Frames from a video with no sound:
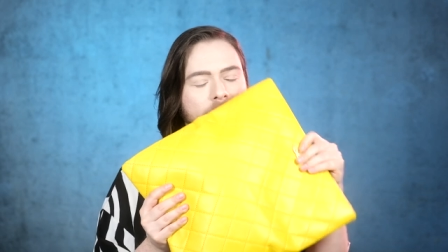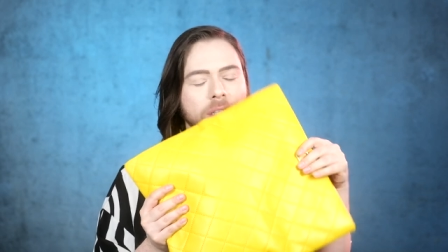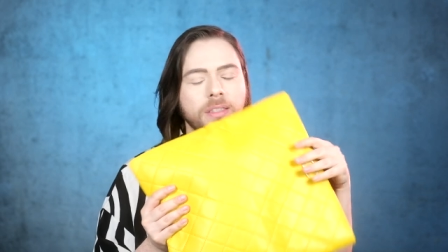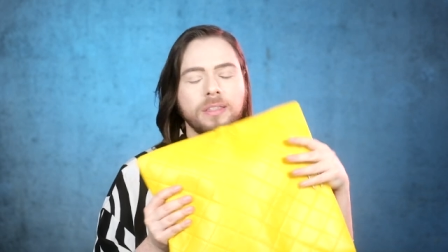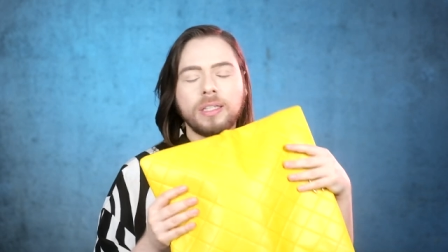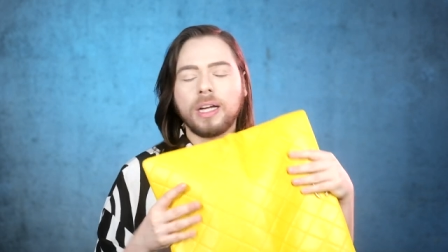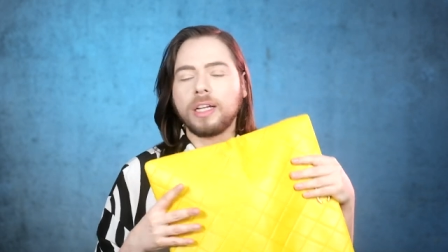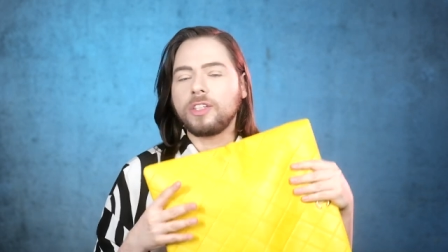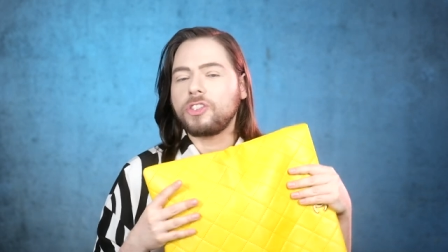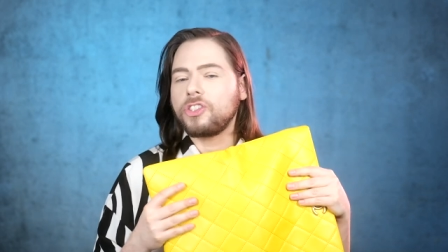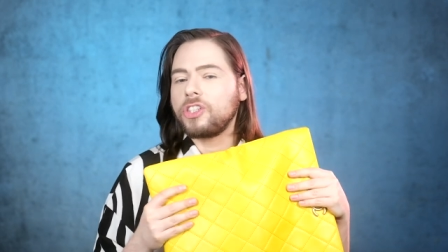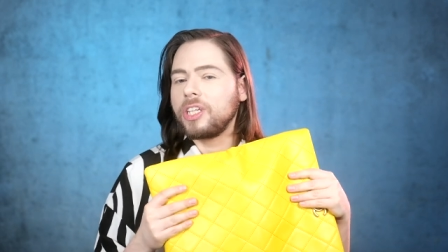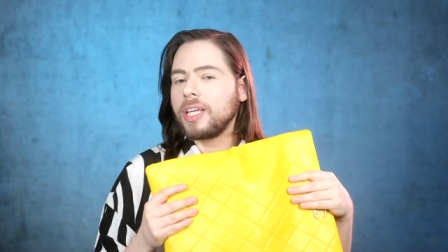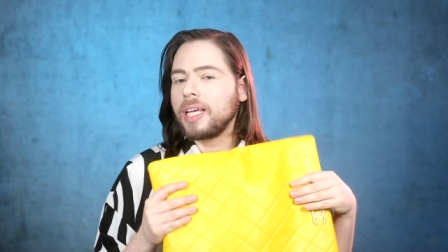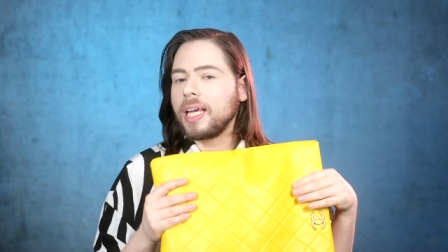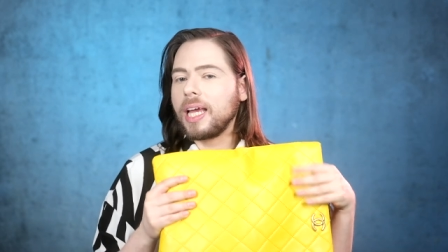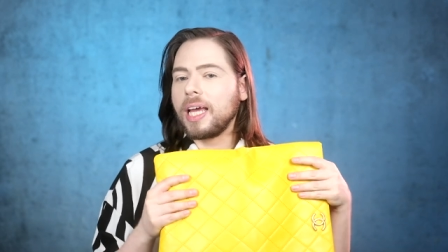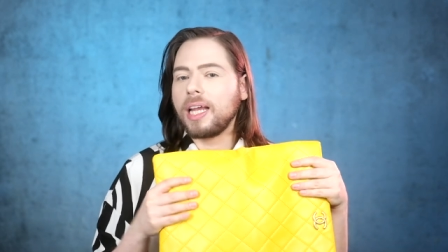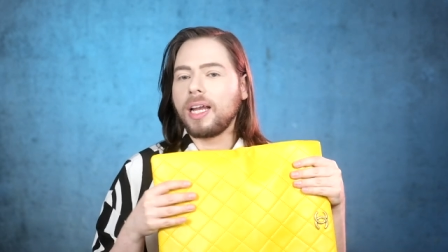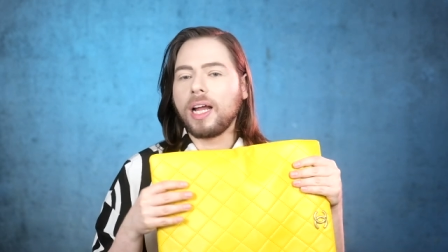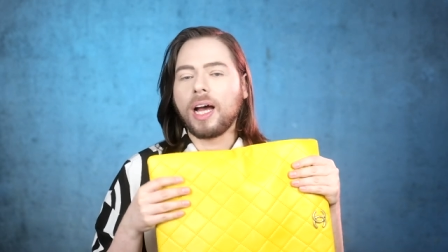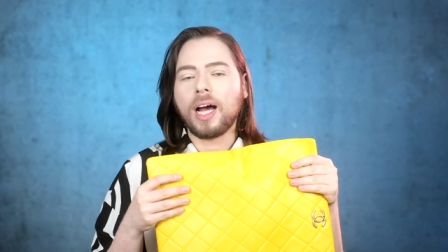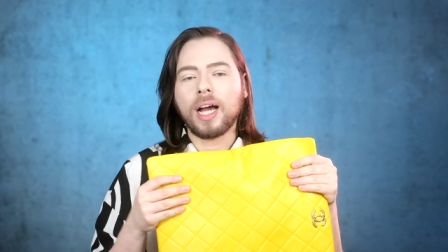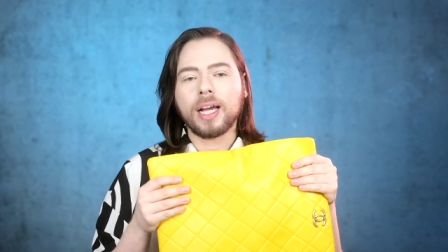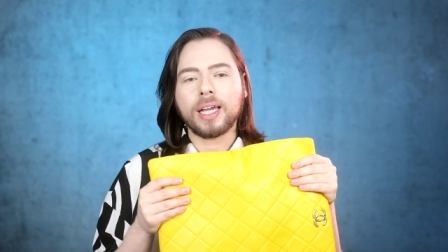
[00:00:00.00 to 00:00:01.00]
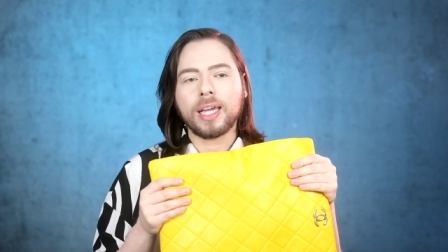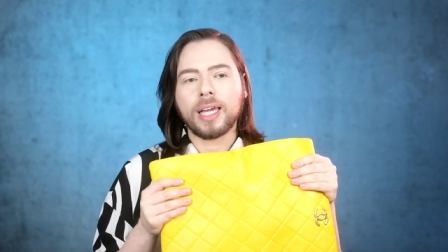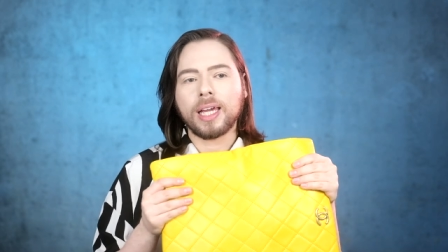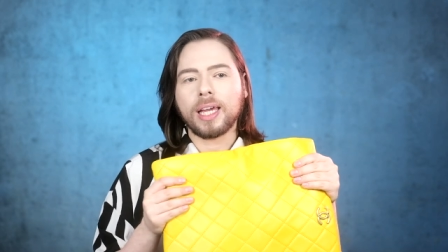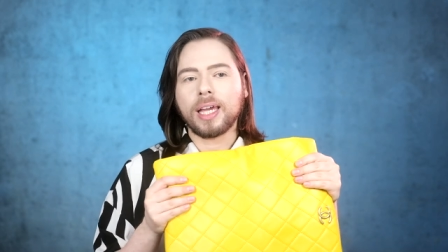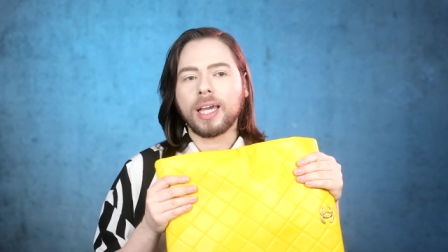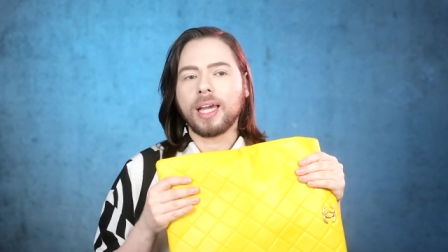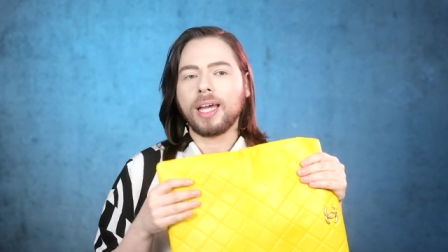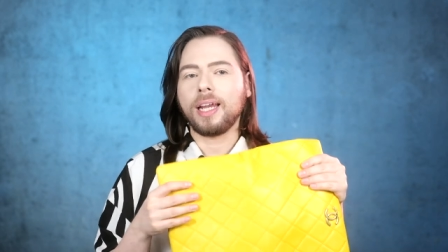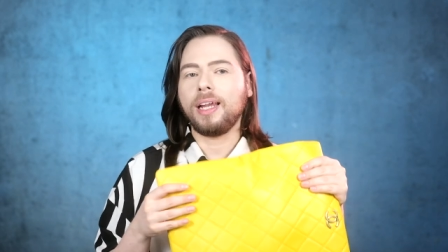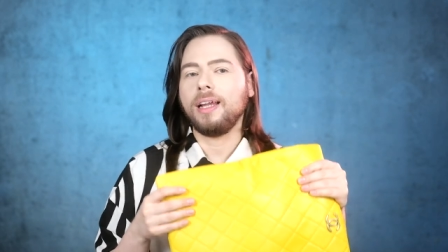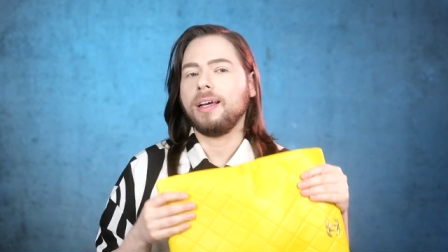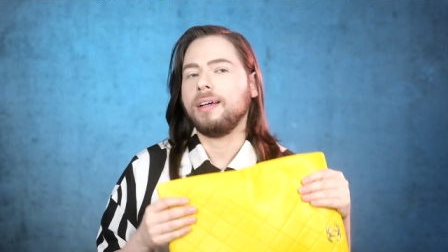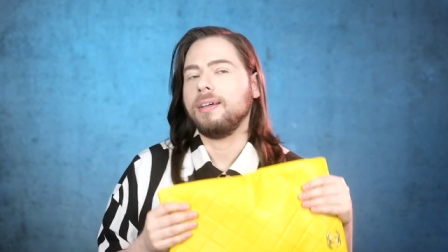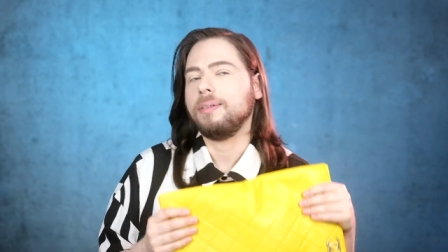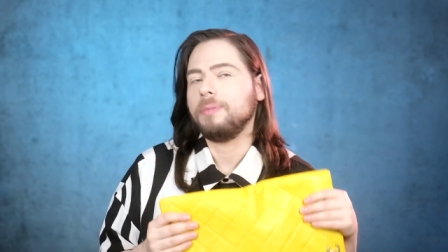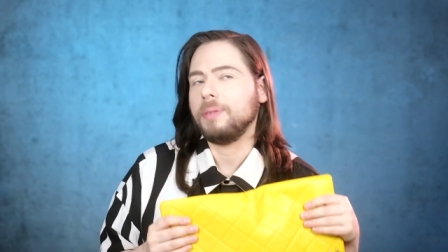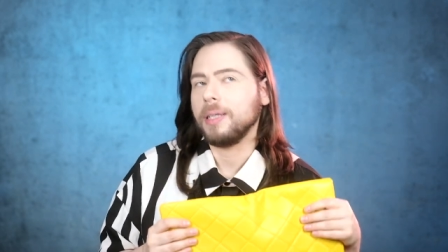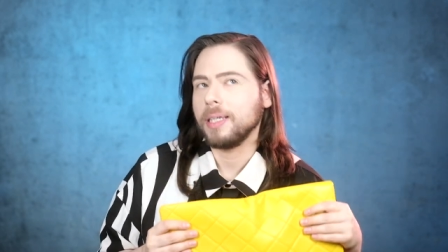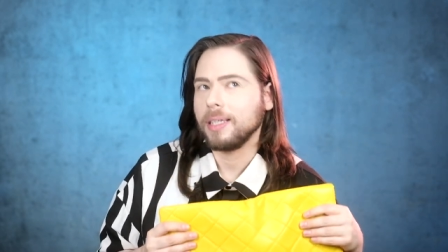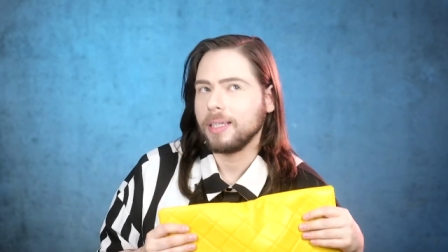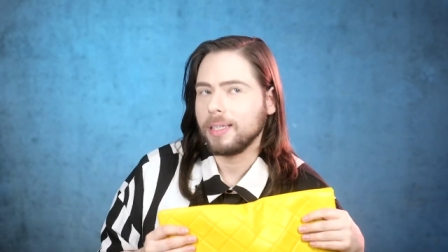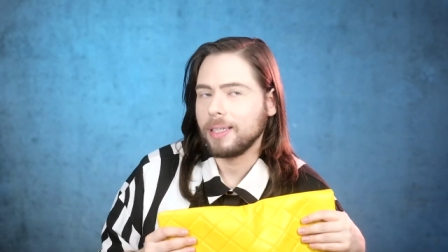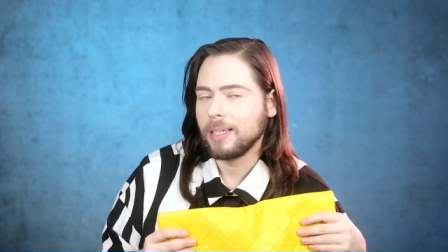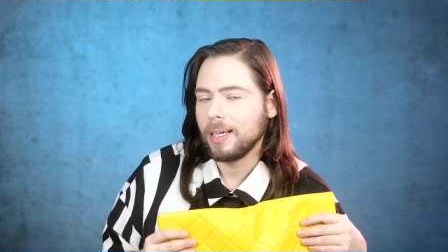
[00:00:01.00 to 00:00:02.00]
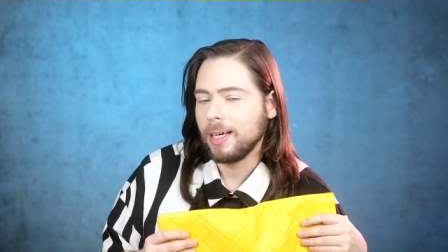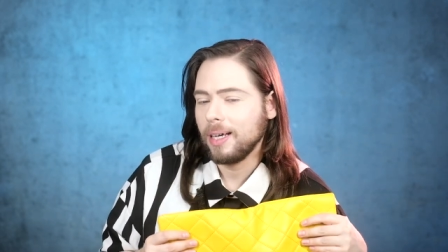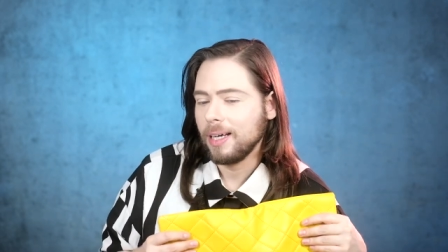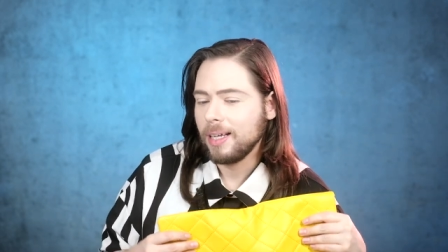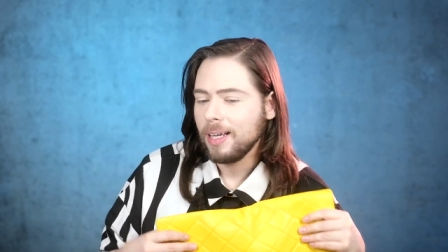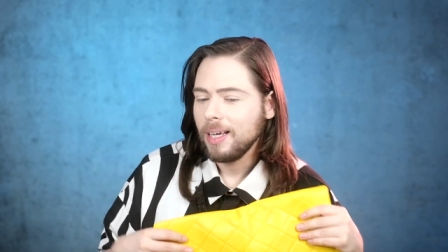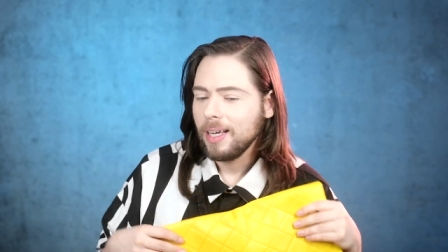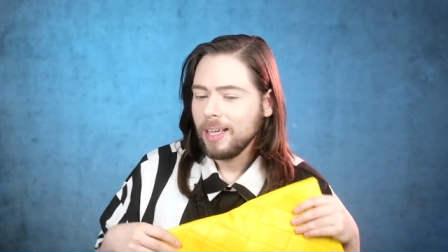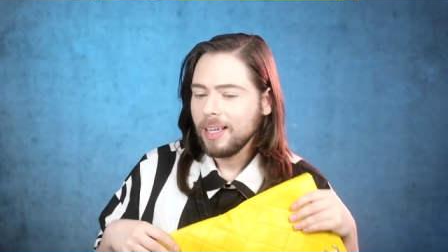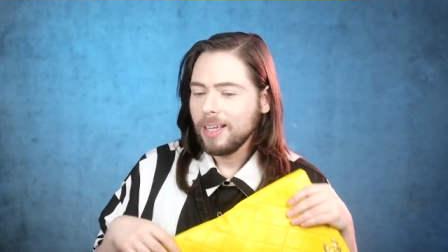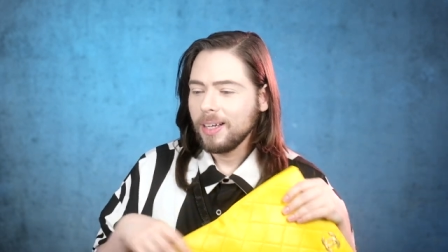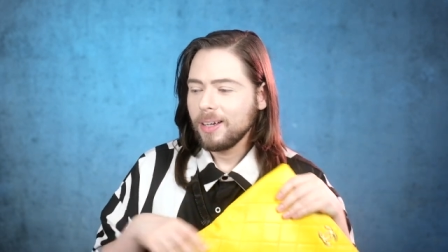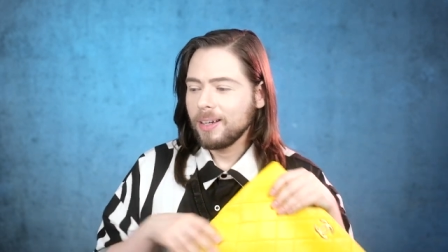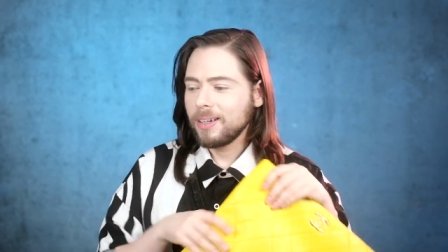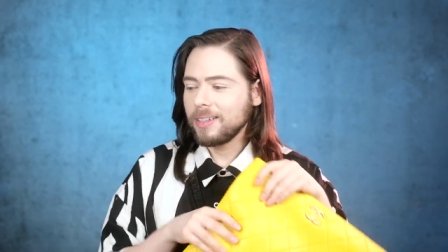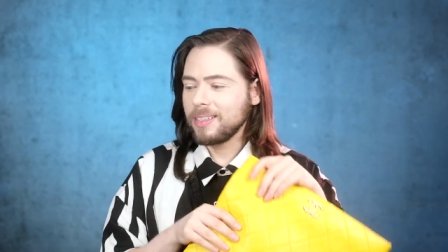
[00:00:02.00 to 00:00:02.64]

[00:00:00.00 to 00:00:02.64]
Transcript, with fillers: Touching it, hugging it. Oh my God.